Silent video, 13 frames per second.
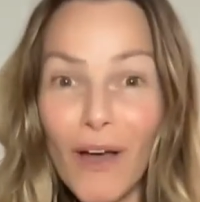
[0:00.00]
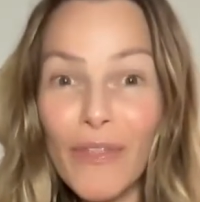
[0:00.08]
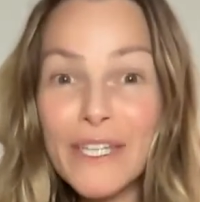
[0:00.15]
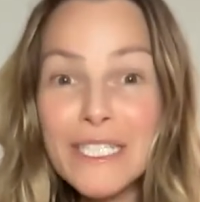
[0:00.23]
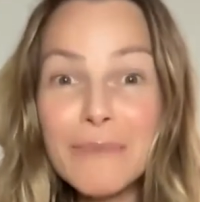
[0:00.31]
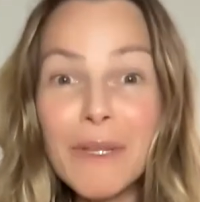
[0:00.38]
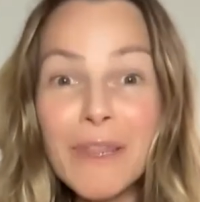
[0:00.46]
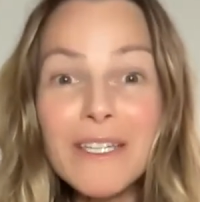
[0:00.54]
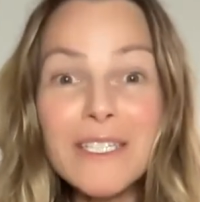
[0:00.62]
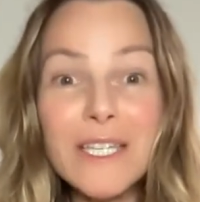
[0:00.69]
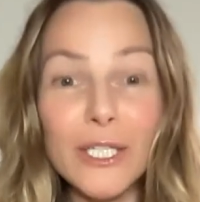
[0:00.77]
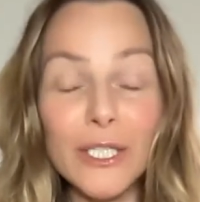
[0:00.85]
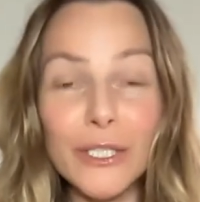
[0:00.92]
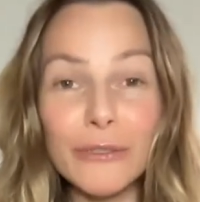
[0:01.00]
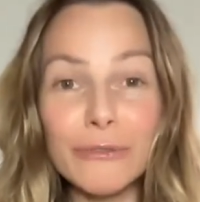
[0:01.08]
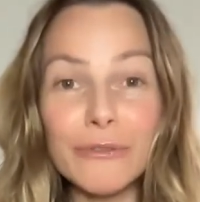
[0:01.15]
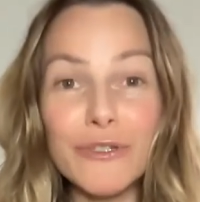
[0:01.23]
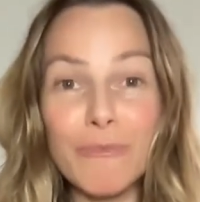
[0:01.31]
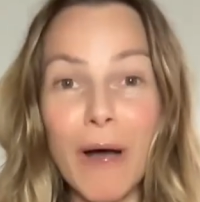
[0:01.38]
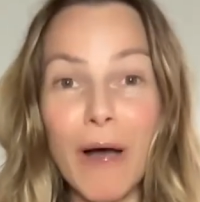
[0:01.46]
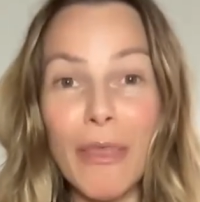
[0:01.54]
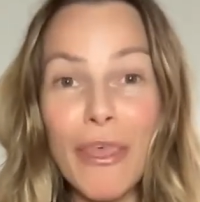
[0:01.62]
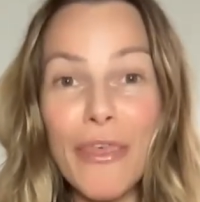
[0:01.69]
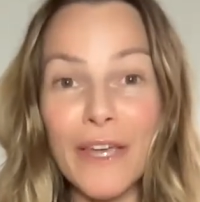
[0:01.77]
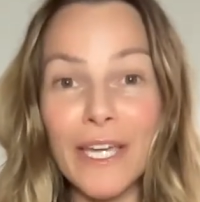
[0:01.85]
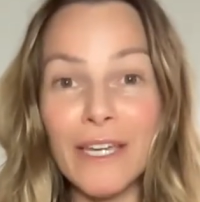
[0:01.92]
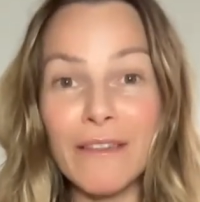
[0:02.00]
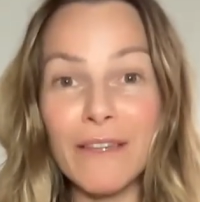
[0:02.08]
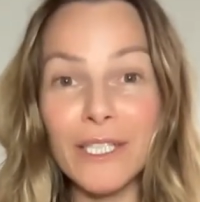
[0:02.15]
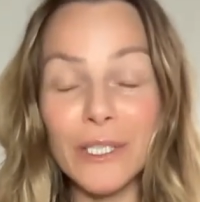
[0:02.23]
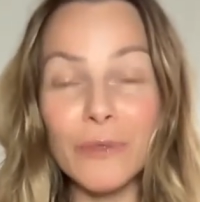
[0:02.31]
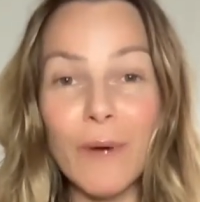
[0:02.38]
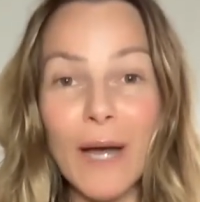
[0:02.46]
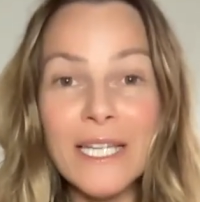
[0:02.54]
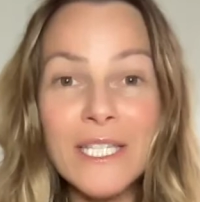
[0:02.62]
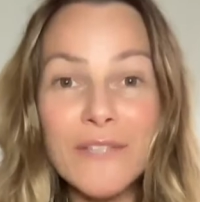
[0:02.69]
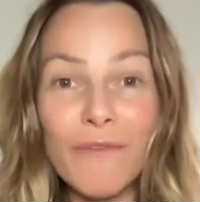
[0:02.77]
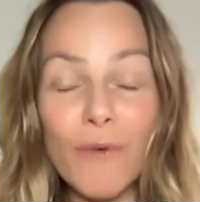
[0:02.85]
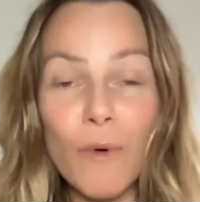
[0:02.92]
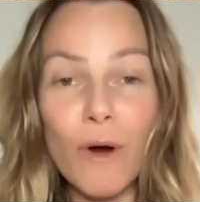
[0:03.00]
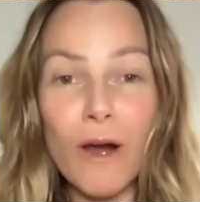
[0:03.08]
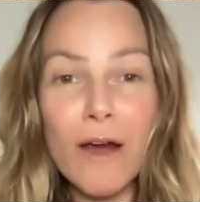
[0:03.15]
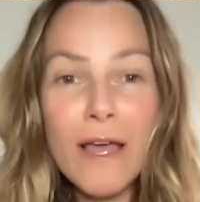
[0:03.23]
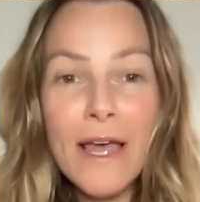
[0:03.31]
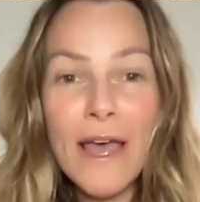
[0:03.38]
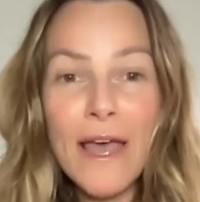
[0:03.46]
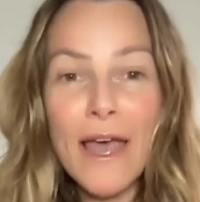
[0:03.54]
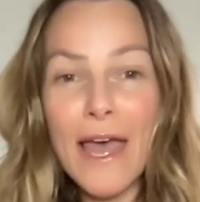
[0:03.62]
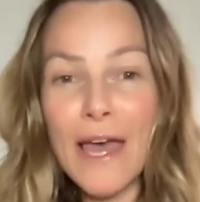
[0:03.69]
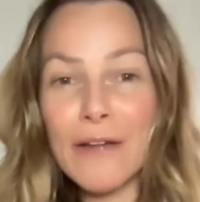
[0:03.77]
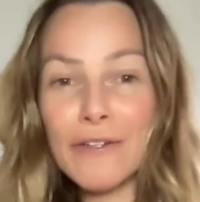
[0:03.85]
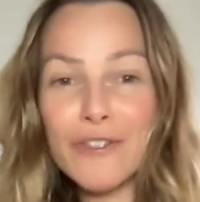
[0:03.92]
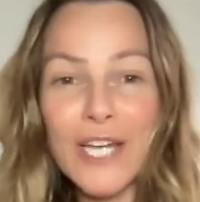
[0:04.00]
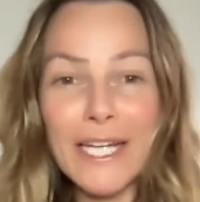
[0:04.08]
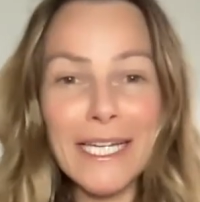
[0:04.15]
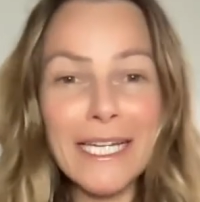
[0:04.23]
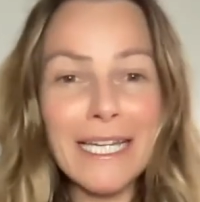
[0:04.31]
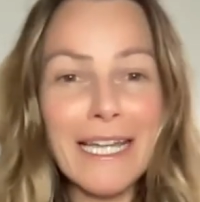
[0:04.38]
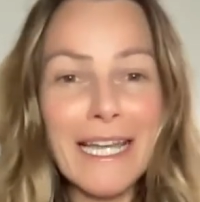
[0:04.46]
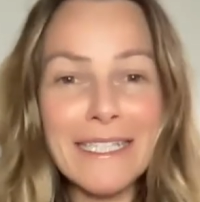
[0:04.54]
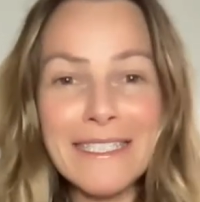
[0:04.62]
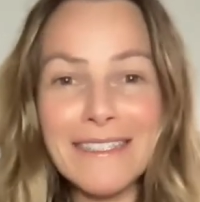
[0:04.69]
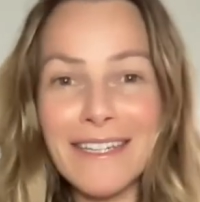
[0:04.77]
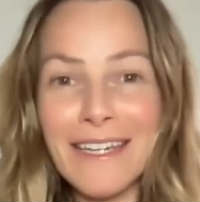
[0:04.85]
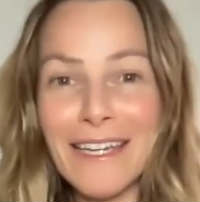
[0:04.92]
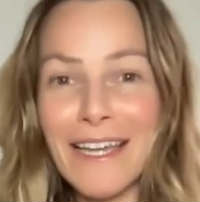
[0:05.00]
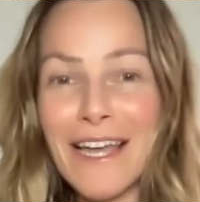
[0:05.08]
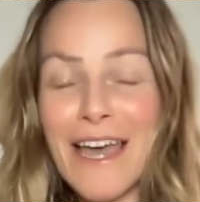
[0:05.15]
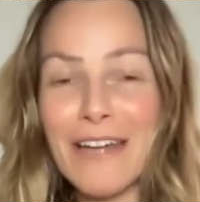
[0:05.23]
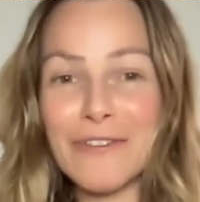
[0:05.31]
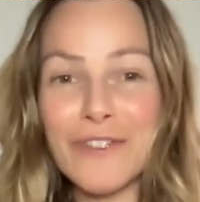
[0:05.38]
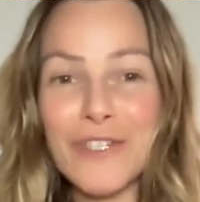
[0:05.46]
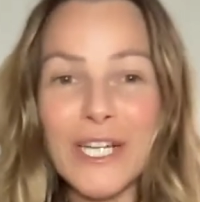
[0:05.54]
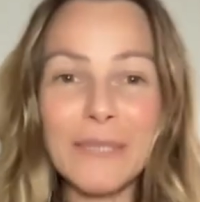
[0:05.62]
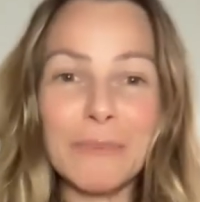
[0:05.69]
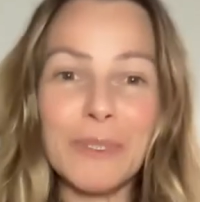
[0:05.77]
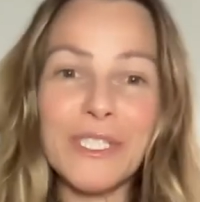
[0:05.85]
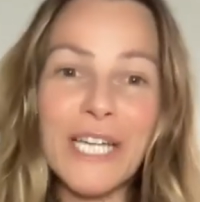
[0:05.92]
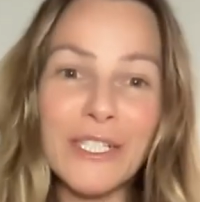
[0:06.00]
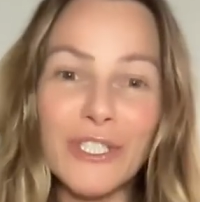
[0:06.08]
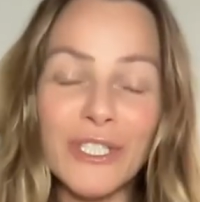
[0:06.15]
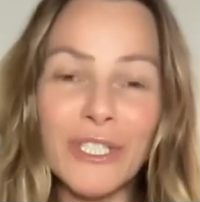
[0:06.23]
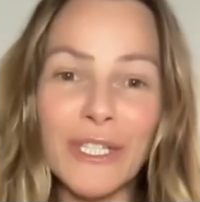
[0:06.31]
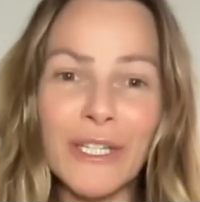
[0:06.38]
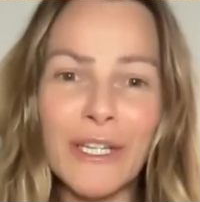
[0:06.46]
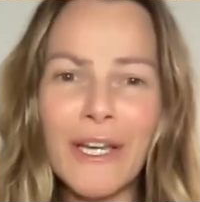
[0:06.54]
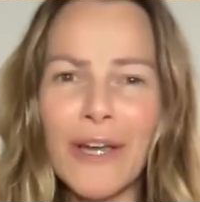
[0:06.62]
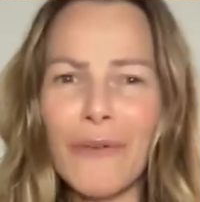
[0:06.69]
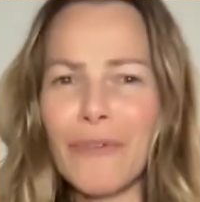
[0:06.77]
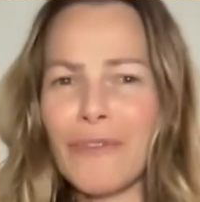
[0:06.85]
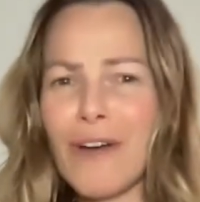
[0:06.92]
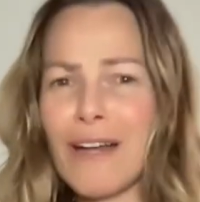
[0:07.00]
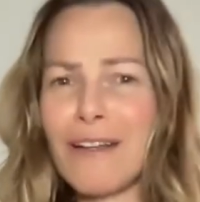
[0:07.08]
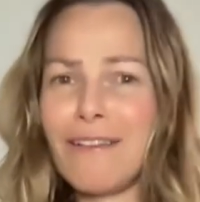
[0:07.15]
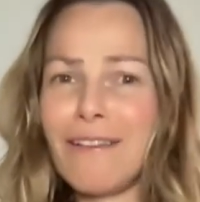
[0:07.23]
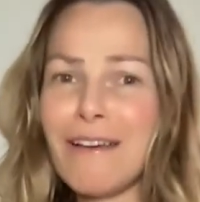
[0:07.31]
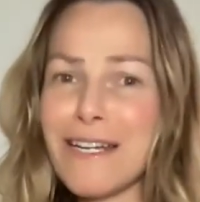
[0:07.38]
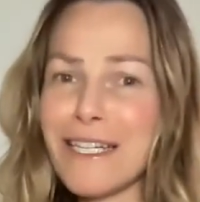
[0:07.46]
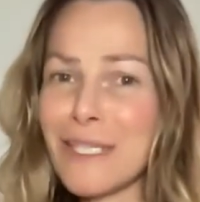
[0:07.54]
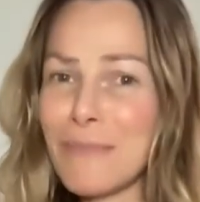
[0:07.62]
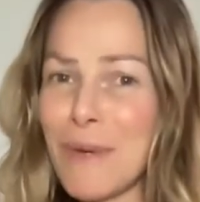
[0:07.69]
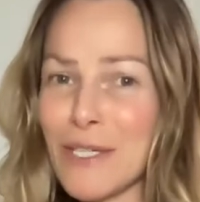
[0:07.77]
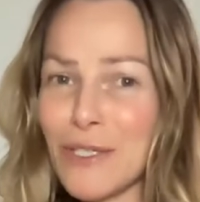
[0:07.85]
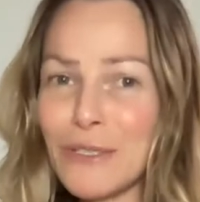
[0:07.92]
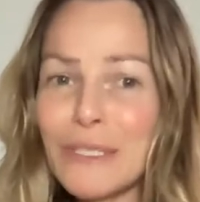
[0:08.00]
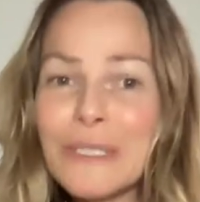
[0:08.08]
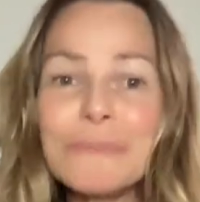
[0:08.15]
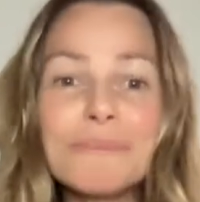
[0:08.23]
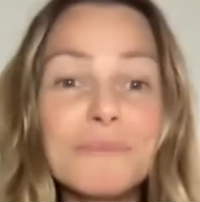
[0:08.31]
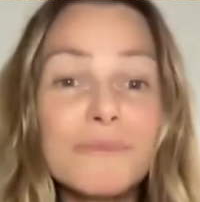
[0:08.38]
This month is a huge month in the US for energetic cleansing, energetic protection. We've got a lot of specials.